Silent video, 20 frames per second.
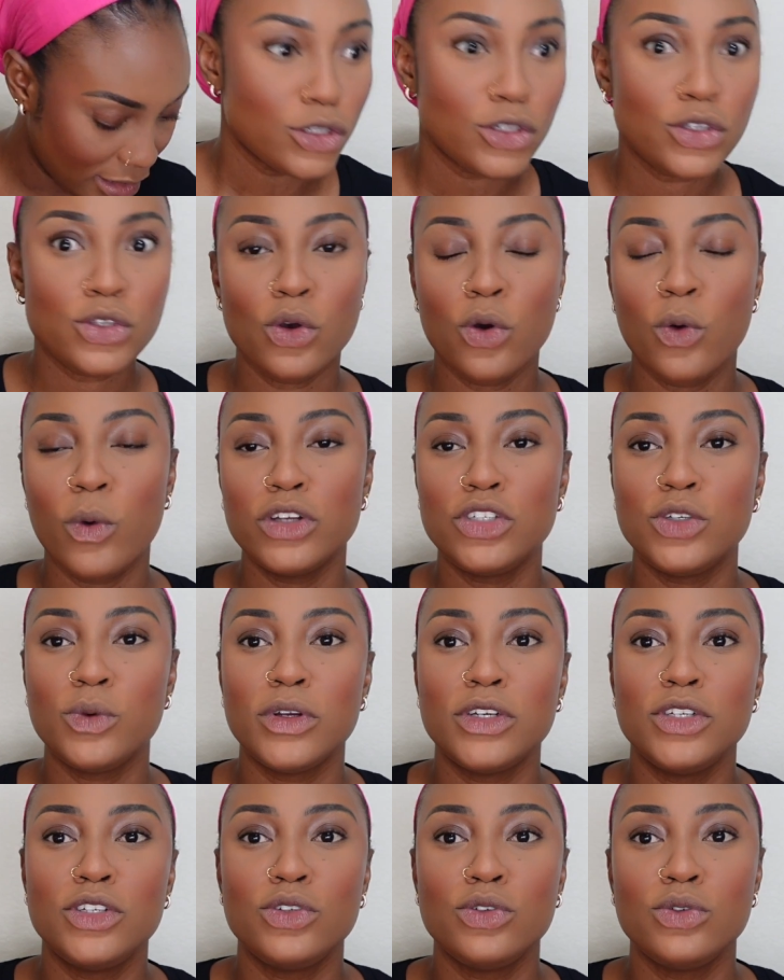So what you
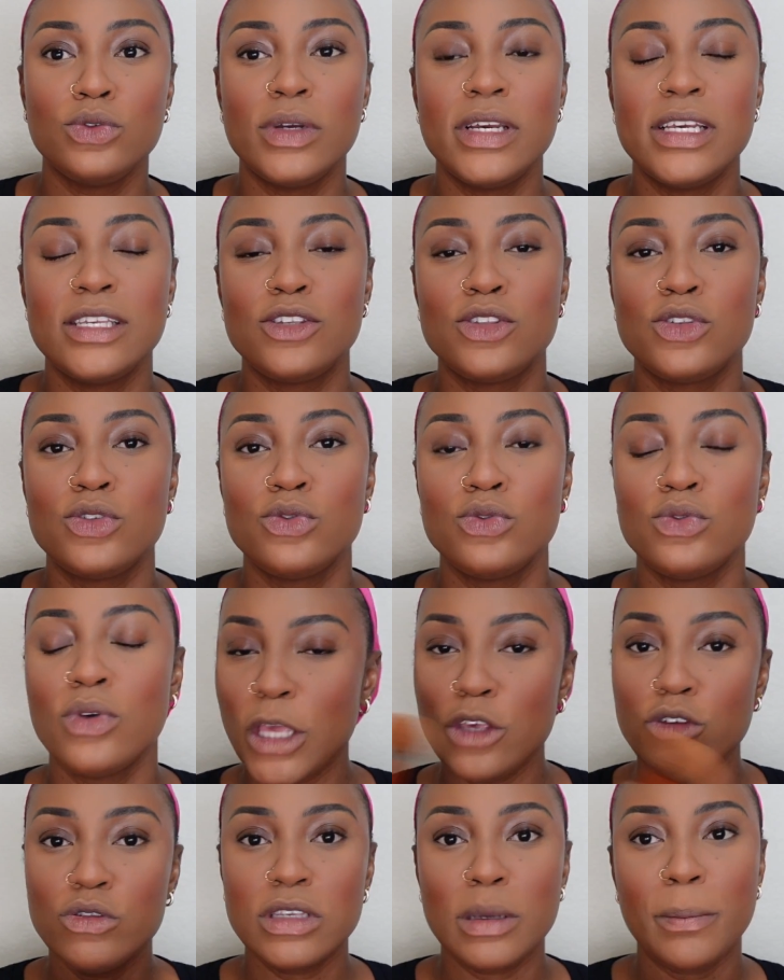want to do is to
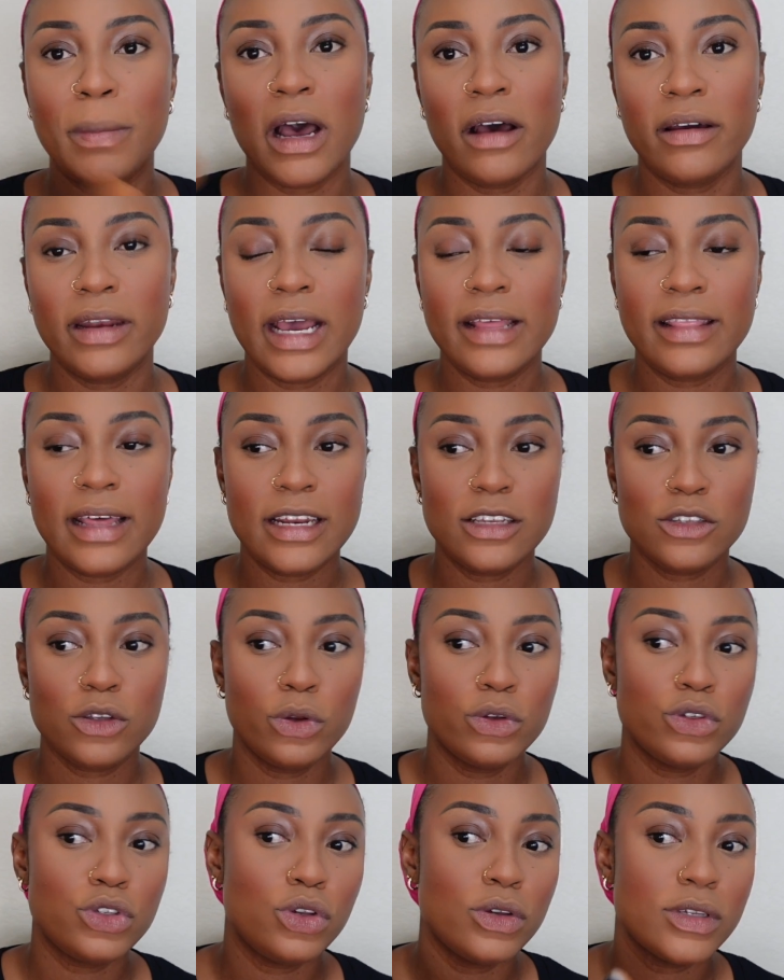use a powder that is
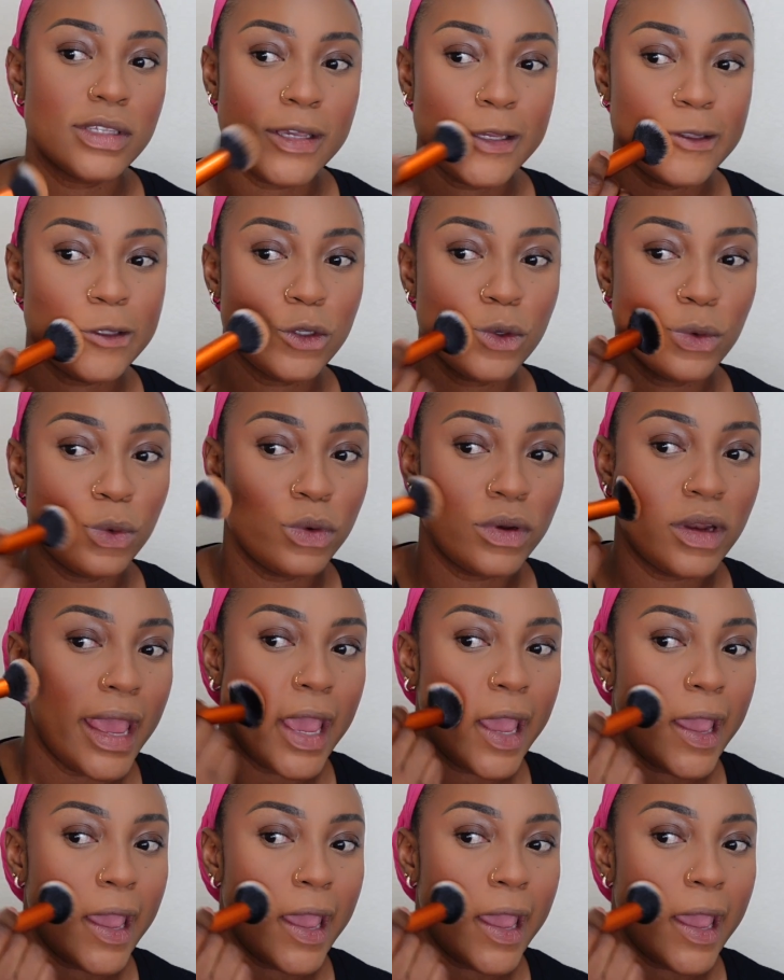close to your skin tone,